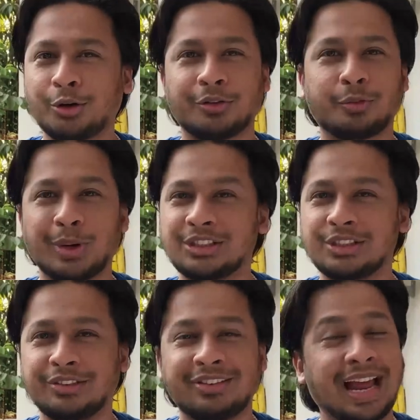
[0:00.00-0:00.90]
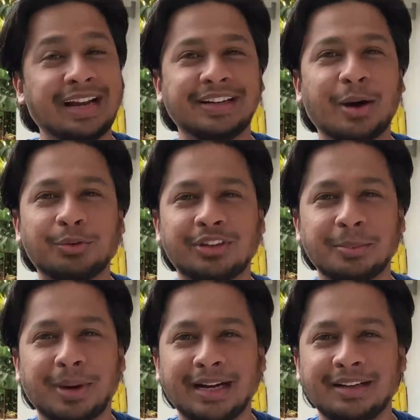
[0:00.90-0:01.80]
a lot of questions and doubts
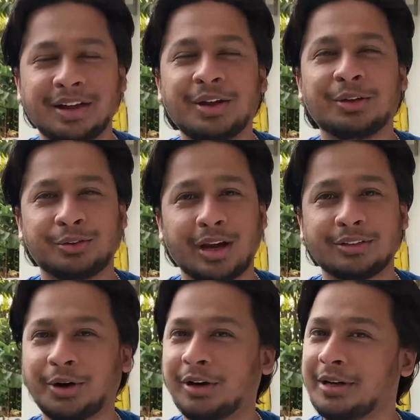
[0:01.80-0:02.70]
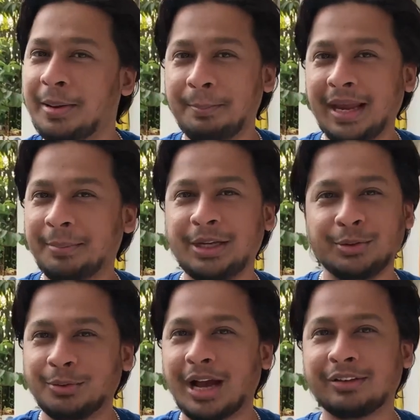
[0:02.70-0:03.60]
in mind, so I thought maybe
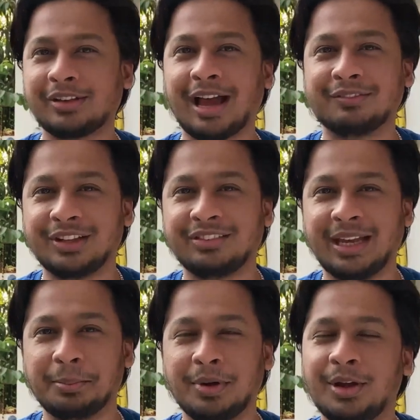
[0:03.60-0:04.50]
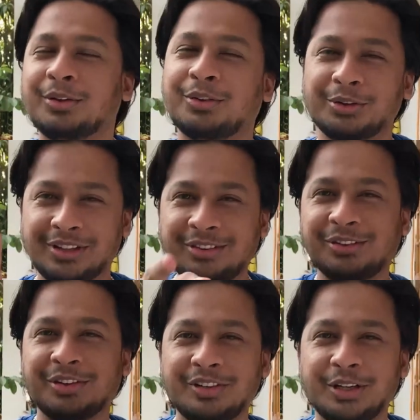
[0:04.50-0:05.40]
you guys have the same. So
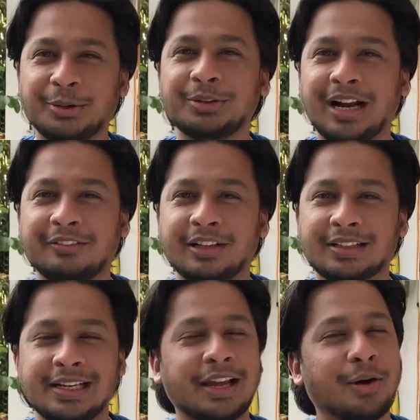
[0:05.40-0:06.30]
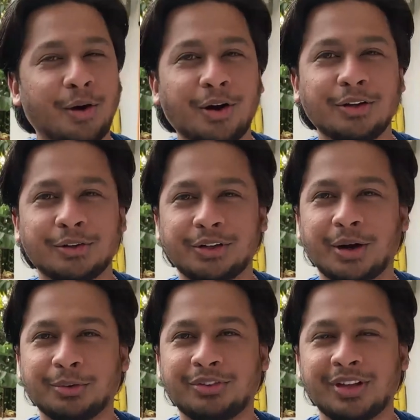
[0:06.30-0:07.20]
this is a video that will clear all your
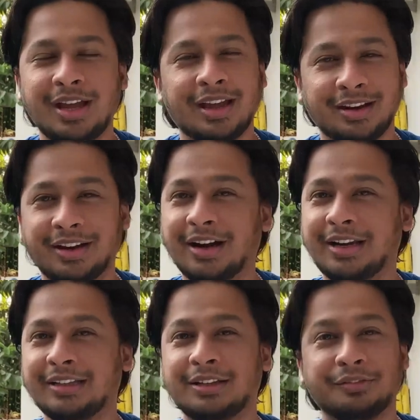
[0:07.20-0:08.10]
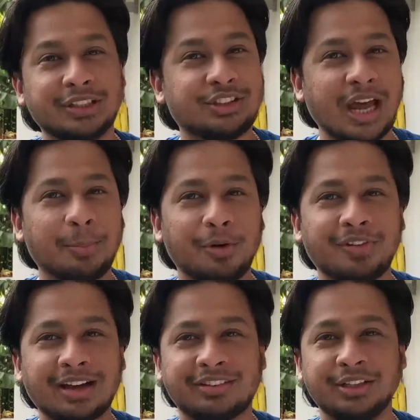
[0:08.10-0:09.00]
doubts regarding the which type
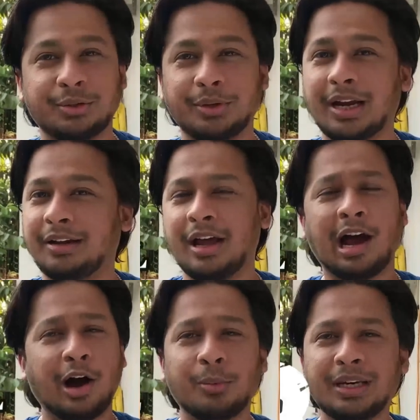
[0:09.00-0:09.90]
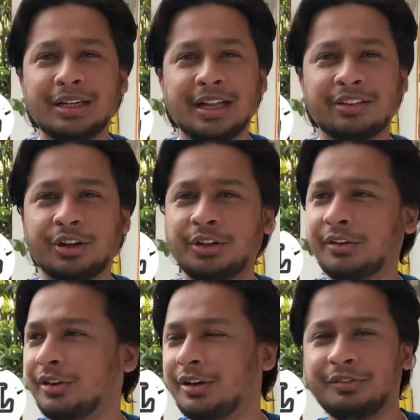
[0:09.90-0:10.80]
of vaccine to get, how many days
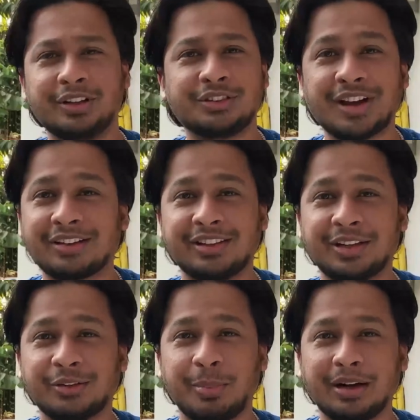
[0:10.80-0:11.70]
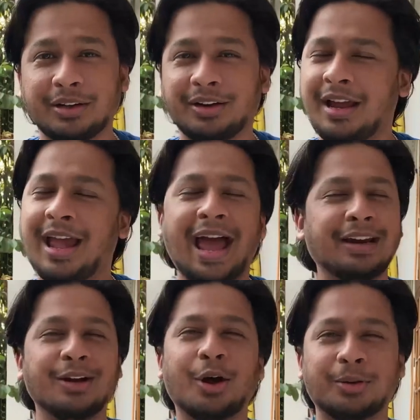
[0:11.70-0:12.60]
interval, which vaccine is better,
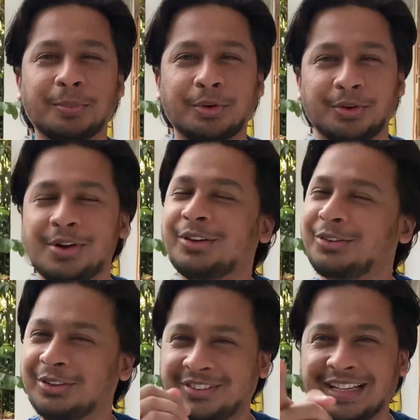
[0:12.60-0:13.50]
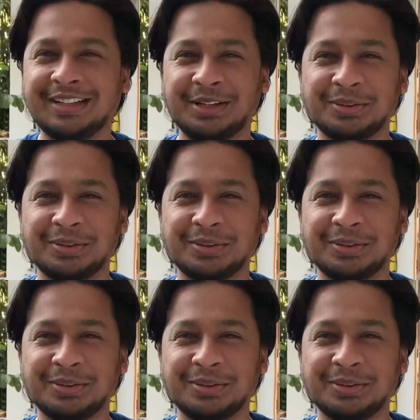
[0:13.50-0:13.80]
and a lot more. So stay